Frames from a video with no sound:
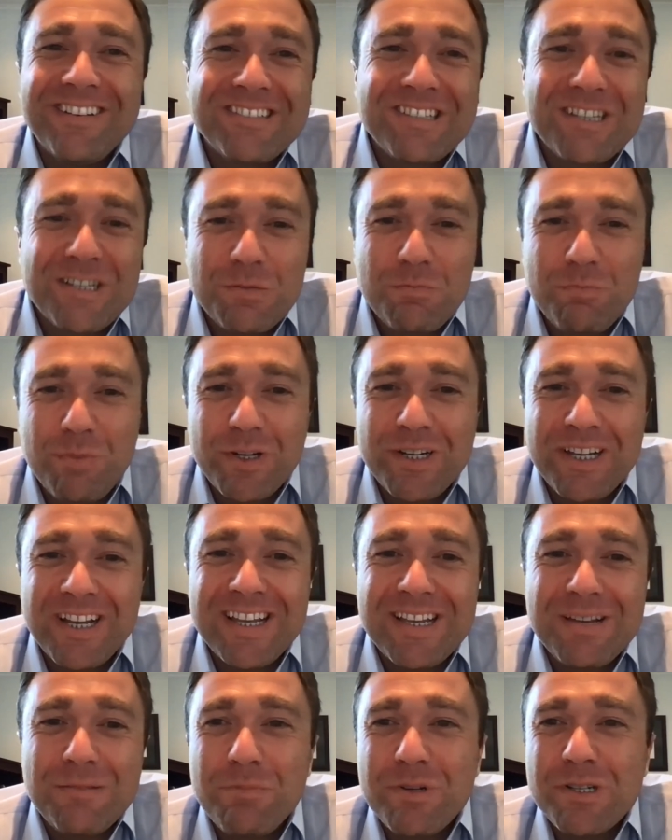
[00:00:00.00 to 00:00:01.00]
just putting
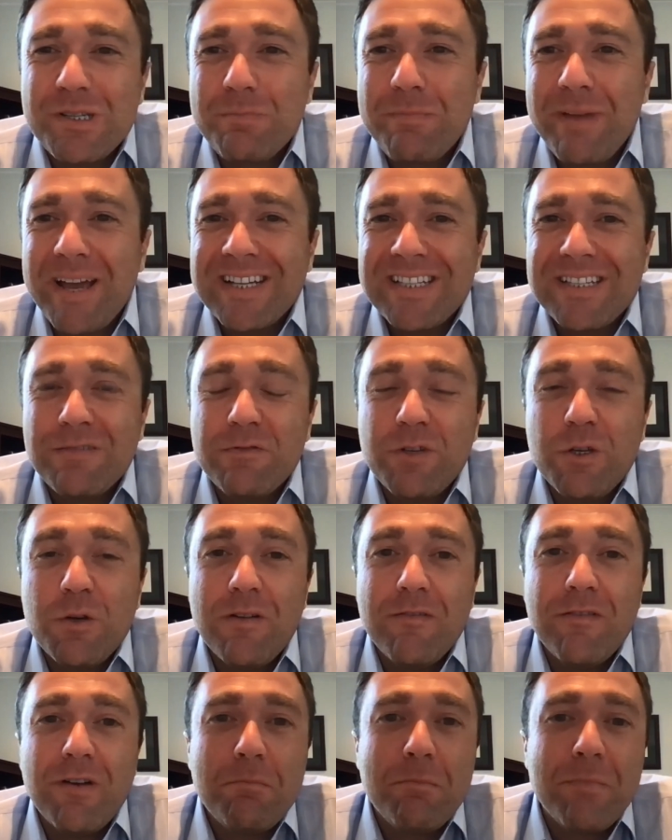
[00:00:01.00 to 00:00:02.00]
it in perspective, you
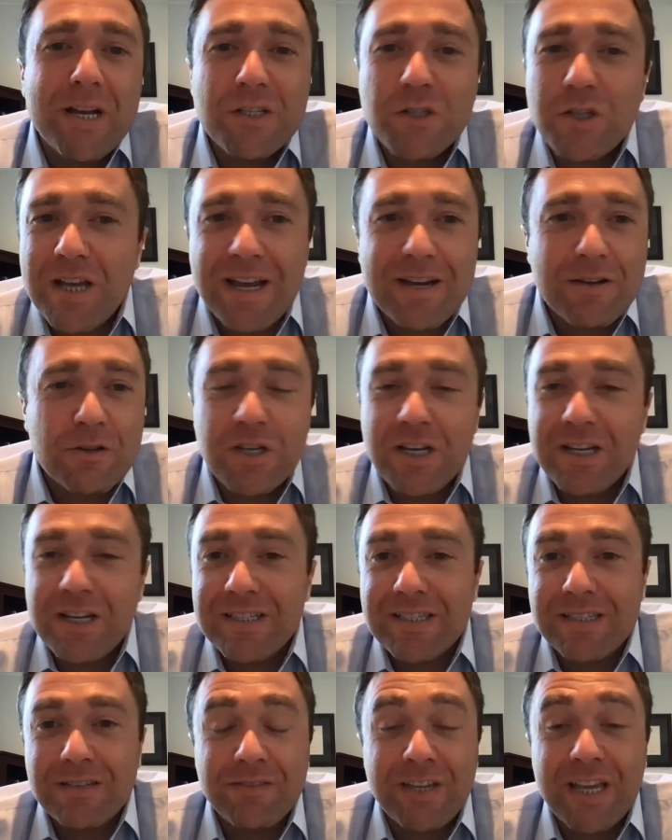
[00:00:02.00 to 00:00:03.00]
have a much higher
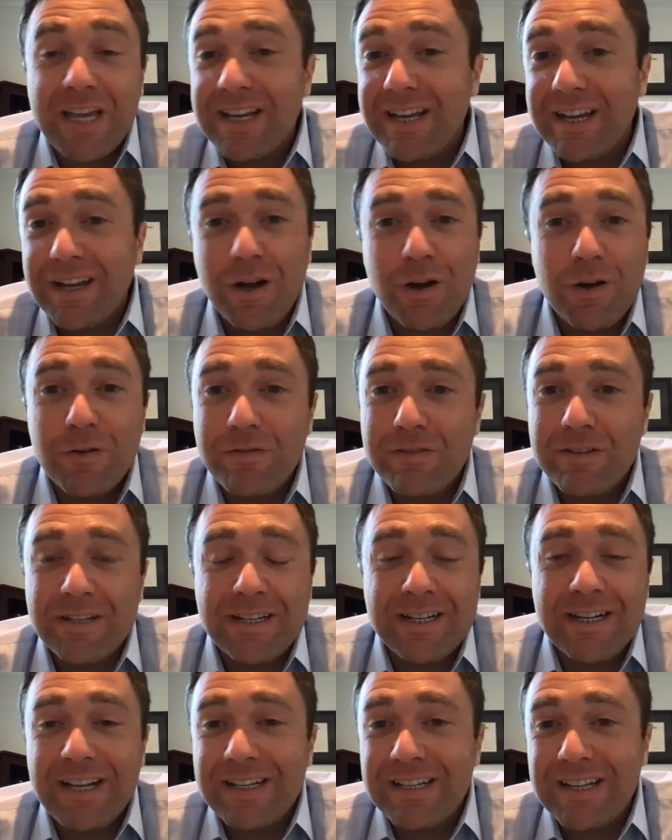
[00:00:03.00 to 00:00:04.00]
chance of getting COVID
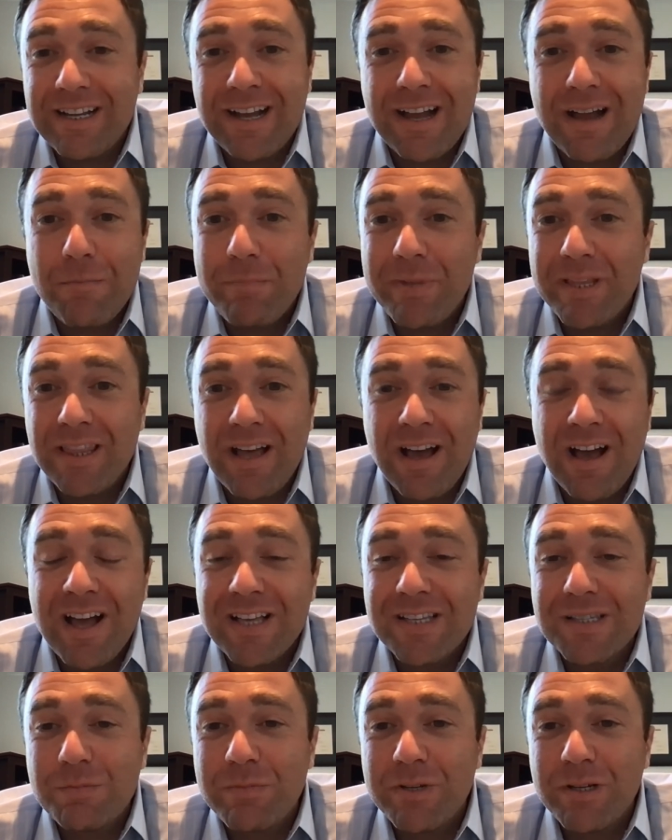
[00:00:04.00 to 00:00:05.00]
and ending up in the
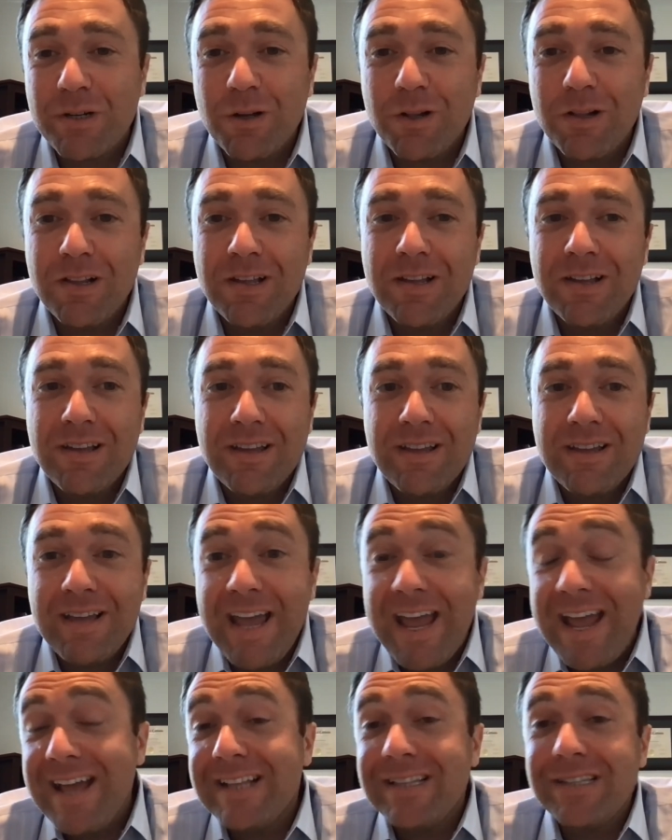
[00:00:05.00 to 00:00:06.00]
hospital
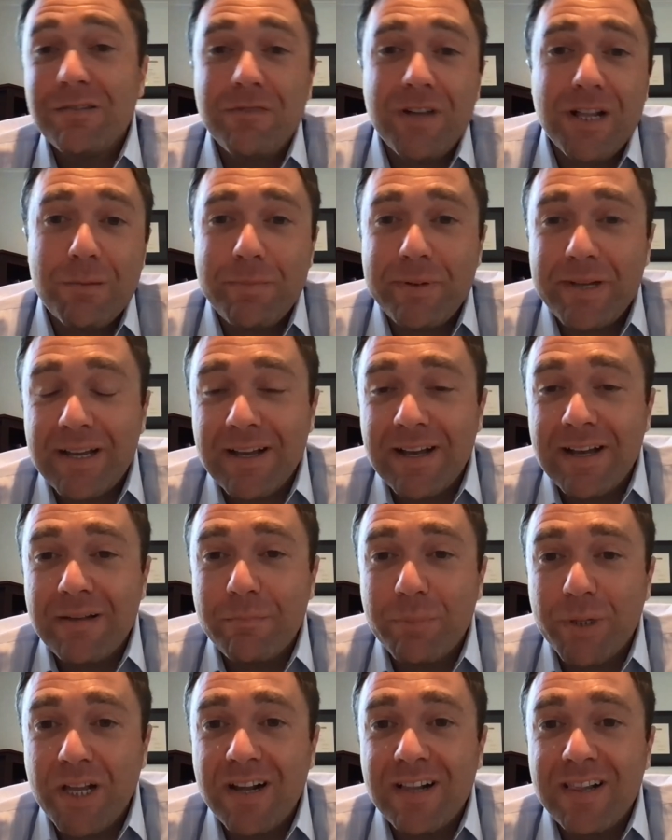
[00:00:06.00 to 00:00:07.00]
and developing
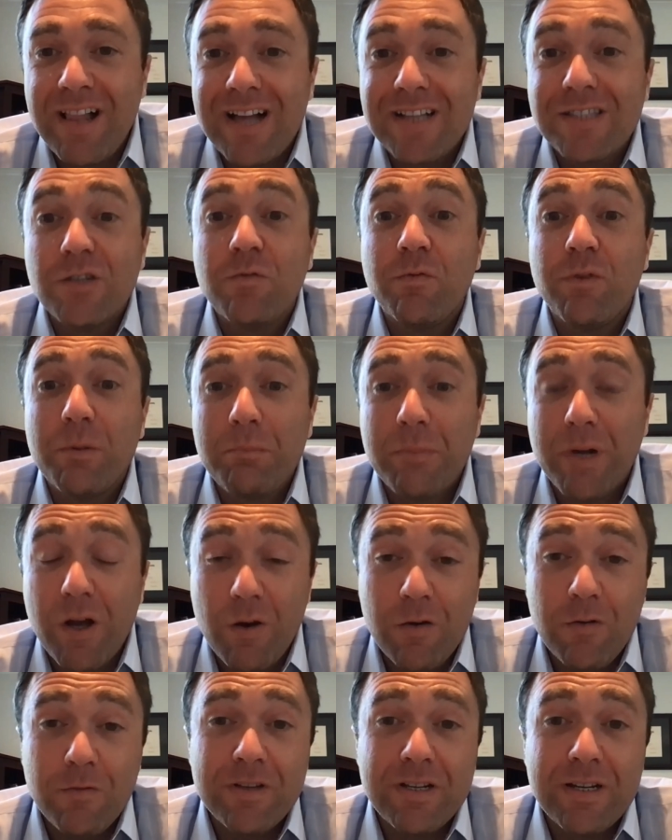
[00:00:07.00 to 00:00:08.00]
blood clots from
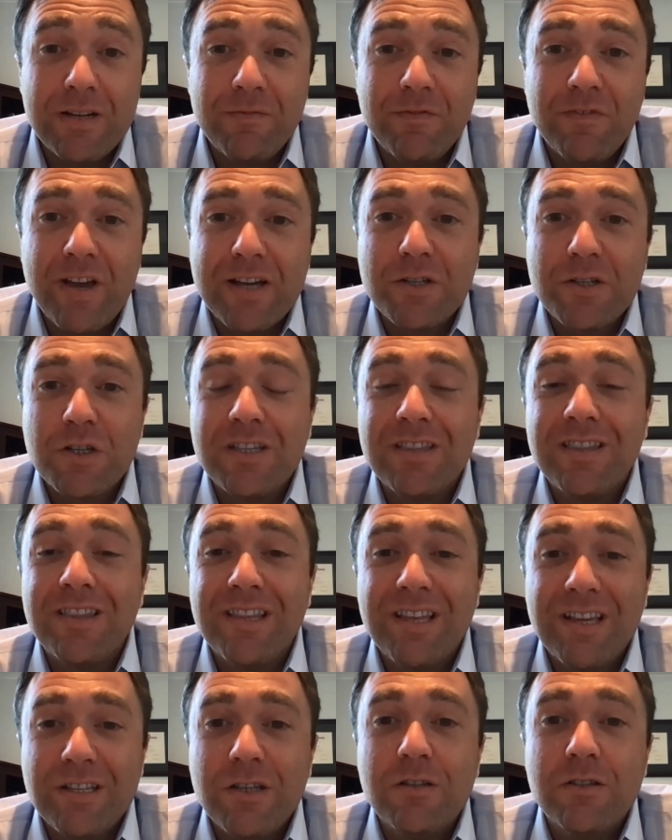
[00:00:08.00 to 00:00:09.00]
COVID infection
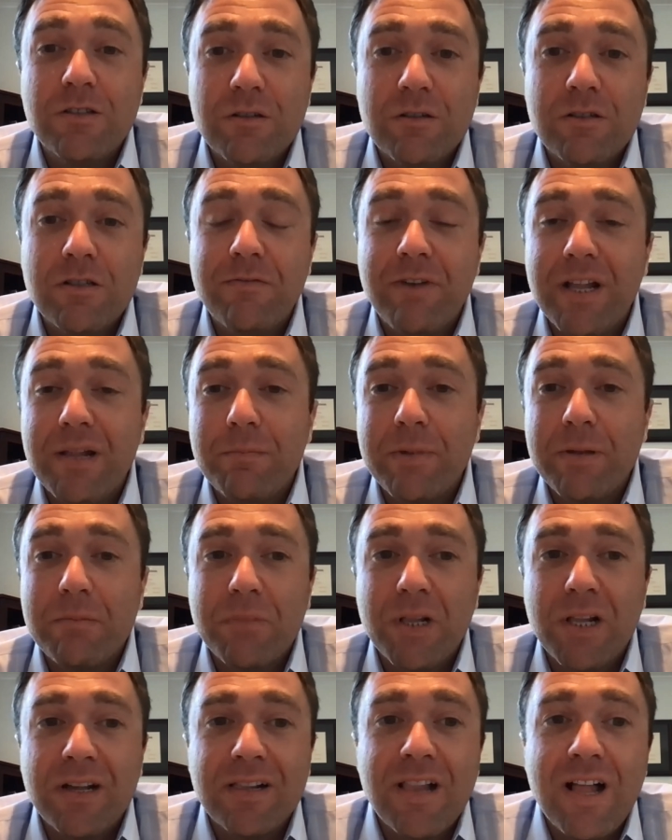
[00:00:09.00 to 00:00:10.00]
than you do developing
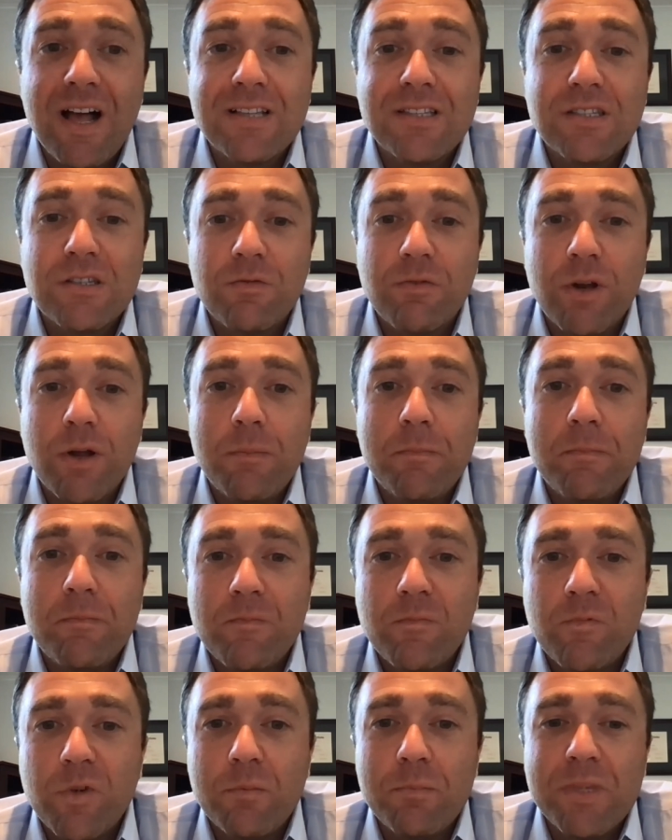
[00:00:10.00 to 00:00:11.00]
blood clots from
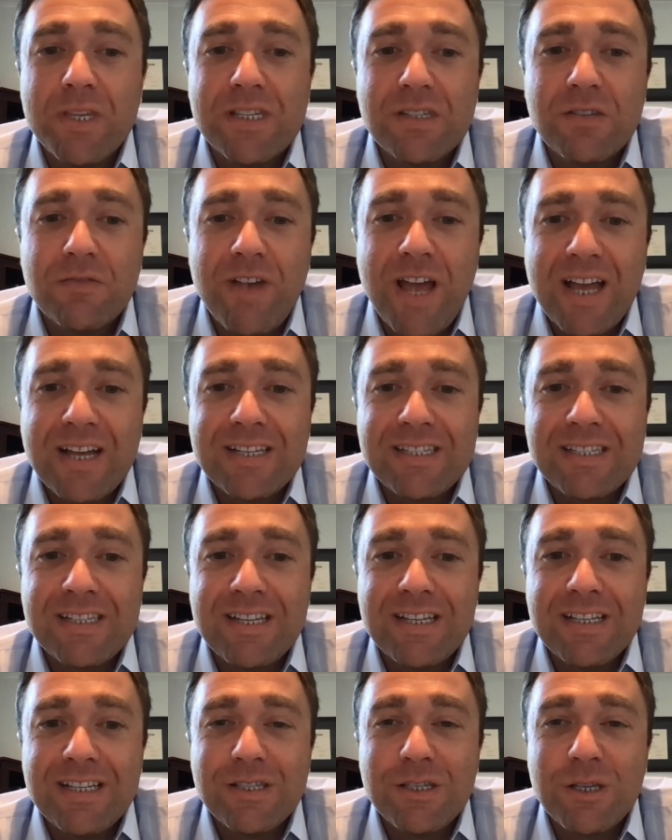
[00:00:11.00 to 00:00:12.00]
this
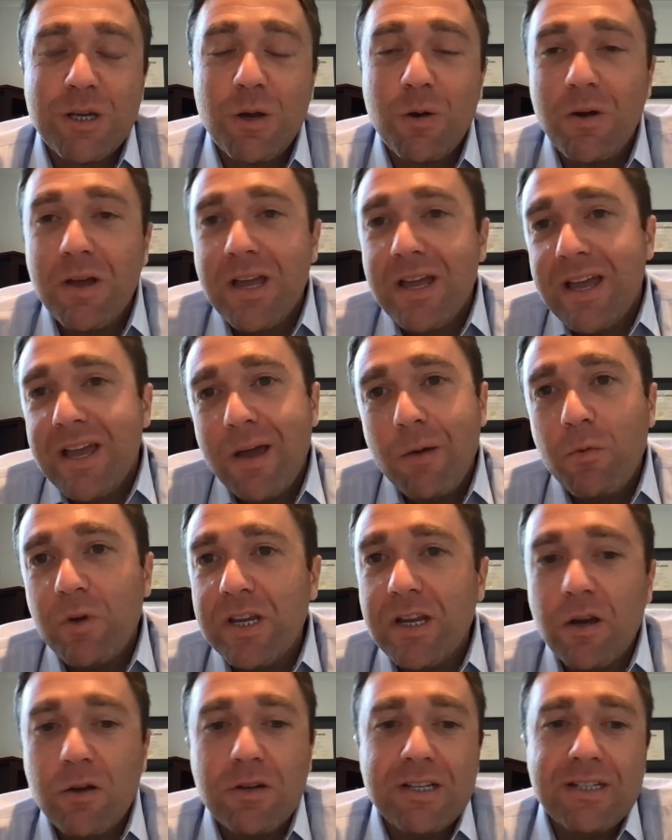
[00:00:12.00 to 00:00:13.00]
vaccine. So, and we
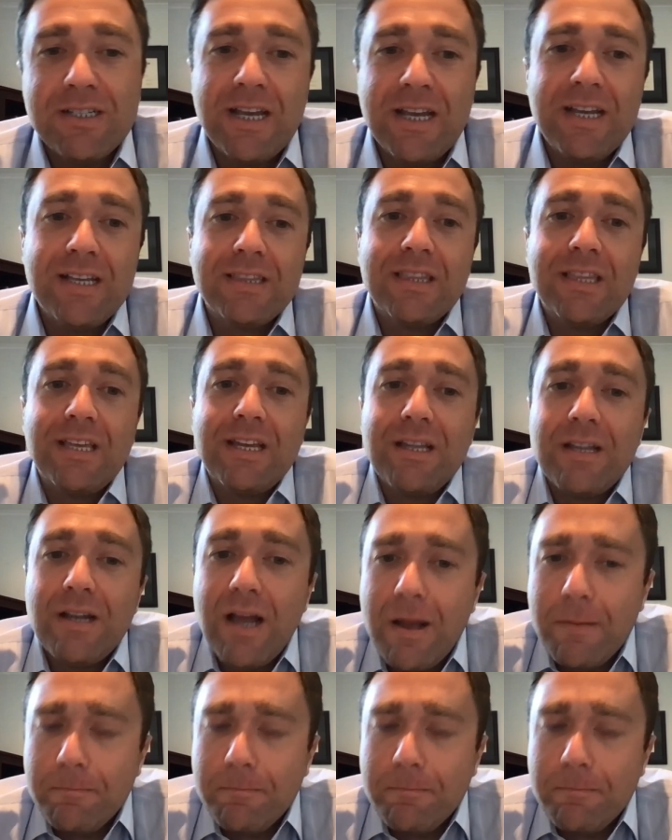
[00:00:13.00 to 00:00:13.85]
know to date that